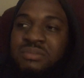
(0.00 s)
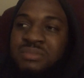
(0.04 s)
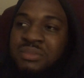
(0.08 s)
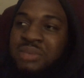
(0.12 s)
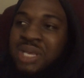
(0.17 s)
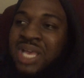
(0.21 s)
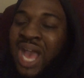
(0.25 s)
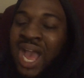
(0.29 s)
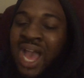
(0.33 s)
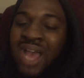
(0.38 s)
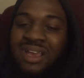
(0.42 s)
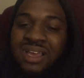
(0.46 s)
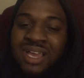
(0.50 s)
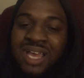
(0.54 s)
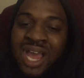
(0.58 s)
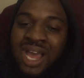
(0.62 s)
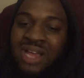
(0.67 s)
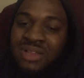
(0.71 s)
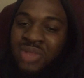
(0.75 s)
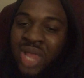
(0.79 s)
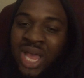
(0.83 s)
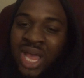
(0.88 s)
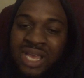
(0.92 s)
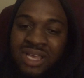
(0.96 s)

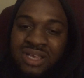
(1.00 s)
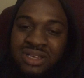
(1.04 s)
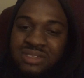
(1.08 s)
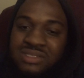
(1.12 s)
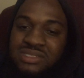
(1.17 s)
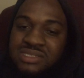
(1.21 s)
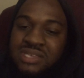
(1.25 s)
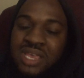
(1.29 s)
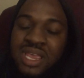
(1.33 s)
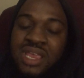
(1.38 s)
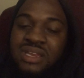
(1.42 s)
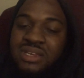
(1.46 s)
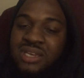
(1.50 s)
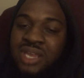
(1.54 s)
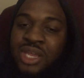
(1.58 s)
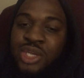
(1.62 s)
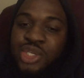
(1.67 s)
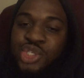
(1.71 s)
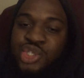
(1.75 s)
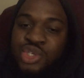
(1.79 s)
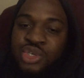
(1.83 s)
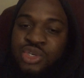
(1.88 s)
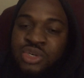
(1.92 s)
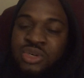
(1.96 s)
like a
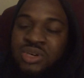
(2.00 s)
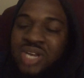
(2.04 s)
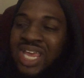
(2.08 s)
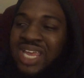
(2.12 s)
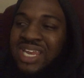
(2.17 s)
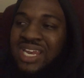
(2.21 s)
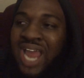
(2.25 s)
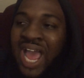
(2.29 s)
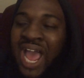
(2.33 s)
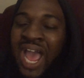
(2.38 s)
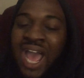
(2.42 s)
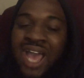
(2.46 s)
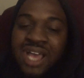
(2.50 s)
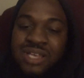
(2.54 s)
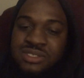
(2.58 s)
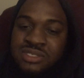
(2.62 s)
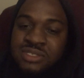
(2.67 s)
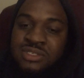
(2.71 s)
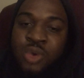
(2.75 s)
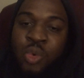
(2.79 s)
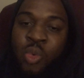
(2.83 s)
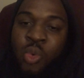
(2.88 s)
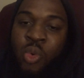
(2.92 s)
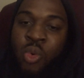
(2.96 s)
teenager in high
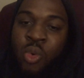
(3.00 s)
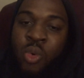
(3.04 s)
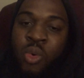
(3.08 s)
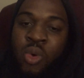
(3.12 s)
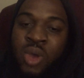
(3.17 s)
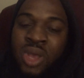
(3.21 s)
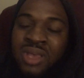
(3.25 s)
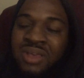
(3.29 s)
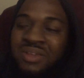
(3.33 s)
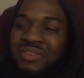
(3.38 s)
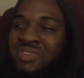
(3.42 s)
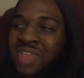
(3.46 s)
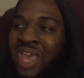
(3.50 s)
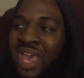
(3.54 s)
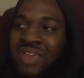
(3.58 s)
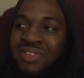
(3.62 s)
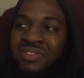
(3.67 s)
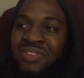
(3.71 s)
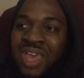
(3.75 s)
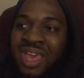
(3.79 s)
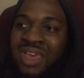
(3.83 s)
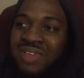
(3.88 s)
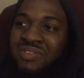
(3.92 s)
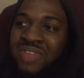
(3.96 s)
school
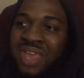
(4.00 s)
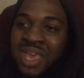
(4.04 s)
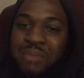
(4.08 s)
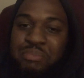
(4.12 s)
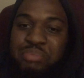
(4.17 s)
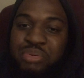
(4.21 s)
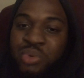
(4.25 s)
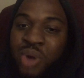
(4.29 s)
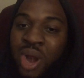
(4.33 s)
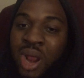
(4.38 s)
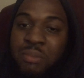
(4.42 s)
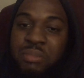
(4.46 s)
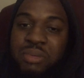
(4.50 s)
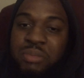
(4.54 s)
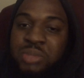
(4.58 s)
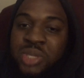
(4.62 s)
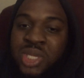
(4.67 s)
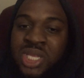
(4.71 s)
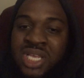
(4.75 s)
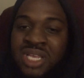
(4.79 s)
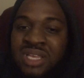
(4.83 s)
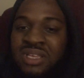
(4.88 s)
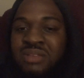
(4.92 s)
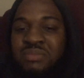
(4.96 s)
that
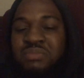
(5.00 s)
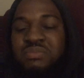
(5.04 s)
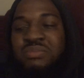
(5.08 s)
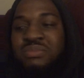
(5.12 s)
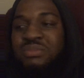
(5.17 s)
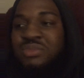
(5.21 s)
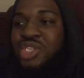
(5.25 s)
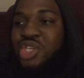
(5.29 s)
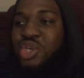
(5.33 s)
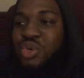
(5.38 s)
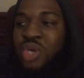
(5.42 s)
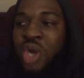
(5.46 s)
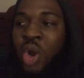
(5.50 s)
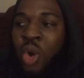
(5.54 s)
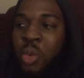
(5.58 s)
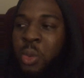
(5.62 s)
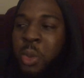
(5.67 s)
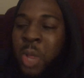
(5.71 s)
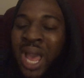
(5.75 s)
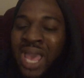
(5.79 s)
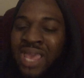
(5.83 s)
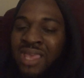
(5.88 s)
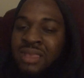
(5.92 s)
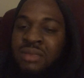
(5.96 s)
probably, you know,
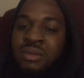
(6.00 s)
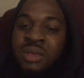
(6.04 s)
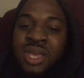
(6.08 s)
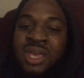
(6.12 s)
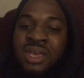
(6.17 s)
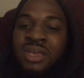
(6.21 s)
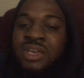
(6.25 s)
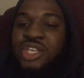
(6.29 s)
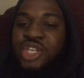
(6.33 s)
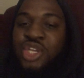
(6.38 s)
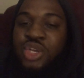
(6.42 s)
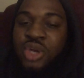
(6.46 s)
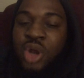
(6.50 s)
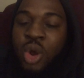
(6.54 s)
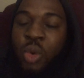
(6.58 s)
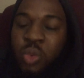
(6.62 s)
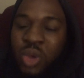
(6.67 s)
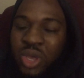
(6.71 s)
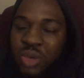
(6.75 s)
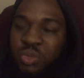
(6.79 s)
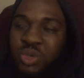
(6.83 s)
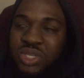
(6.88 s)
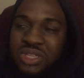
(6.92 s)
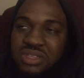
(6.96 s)
like, you know,
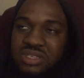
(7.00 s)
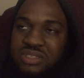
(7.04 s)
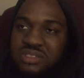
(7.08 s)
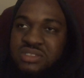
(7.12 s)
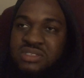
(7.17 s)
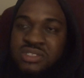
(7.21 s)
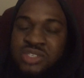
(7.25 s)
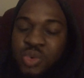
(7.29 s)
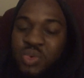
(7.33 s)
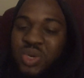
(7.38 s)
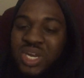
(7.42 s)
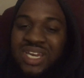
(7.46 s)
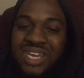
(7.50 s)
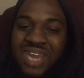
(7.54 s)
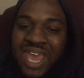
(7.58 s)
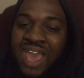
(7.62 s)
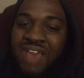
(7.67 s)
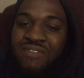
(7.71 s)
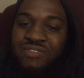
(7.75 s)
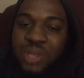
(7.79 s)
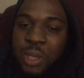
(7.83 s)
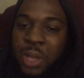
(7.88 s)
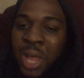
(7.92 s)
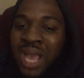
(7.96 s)
with the student
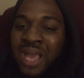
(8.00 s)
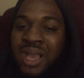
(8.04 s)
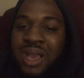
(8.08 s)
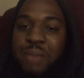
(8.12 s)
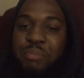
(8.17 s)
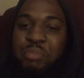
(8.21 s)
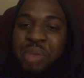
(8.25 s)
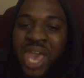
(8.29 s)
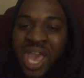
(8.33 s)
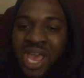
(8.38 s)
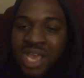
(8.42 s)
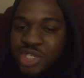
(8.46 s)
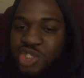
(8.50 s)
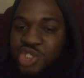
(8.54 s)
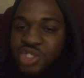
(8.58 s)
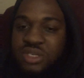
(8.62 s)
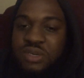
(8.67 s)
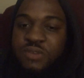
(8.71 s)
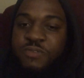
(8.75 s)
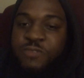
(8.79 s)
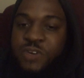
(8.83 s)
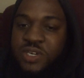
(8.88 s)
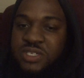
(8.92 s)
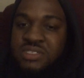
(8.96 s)
having like a
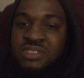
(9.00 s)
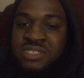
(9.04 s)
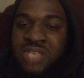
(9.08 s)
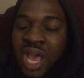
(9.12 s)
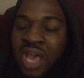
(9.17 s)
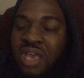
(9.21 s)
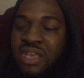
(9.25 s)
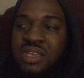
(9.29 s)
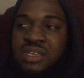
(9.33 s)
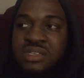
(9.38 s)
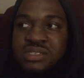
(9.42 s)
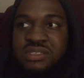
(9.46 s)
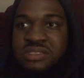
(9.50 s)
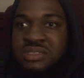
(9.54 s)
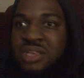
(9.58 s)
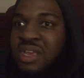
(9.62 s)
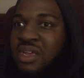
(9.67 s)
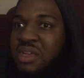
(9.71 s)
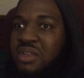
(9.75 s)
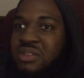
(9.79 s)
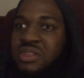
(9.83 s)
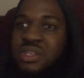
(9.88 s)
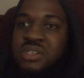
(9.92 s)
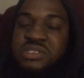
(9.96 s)
passion for science,
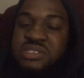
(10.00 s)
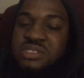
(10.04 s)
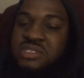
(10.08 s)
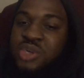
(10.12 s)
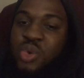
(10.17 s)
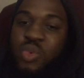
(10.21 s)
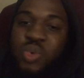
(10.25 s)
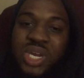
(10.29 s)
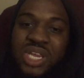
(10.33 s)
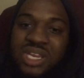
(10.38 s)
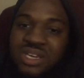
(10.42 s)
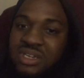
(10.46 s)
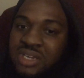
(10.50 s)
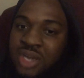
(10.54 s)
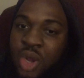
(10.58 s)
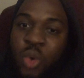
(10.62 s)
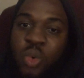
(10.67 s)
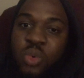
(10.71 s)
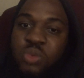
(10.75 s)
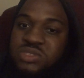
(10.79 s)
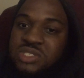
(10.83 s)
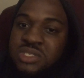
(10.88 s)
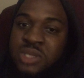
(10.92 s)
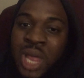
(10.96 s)
the student
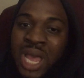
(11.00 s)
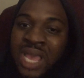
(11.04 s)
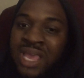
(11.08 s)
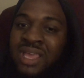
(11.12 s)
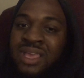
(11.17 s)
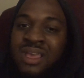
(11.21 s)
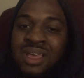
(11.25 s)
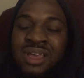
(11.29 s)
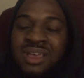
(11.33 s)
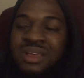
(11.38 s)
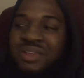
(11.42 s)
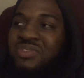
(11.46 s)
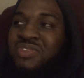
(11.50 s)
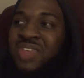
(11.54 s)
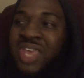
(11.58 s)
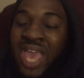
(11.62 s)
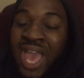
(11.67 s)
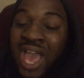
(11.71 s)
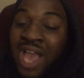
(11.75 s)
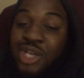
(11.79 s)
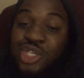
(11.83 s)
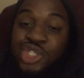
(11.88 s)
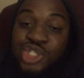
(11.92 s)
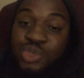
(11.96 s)
knows like the
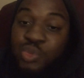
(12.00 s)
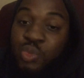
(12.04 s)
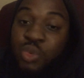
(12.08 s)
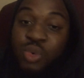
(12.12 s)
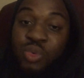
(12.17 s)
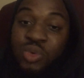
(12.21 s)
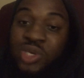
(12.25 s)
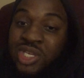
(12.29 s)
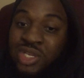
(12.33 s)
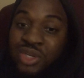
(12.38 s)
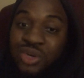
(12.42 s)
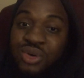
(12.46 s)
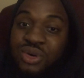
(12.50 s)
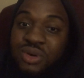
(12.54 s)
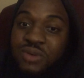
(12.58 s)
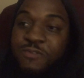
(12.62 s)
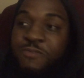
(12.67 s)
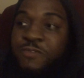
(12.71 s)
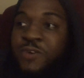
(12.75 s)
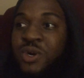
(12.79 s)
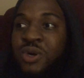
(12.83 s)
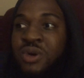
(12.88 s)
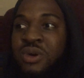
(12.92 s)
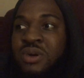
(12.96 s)
actual cure
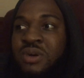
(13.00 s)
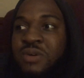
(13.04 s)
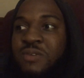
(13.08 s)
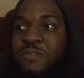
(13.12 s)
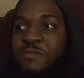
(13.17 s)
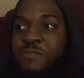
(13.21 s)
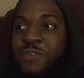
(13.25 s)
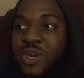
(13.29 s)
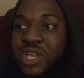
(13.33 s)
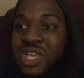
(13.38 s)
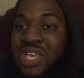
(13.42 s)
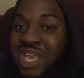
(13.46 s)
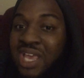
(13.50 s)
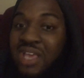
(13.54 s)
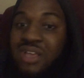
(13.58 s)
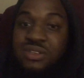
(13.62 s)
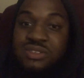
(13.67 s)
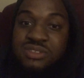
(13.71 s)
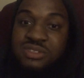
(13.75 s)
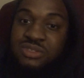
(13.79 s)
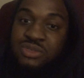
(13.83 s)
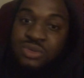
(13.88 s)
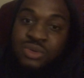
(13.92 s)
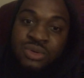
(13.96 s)
for
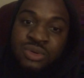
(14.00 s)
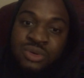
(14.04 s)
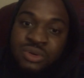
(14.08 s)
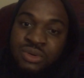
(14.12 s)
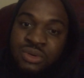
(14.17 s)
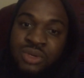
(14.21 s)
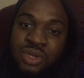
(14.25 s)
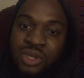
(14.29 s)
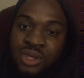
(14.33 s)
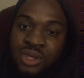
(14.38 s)
cancer.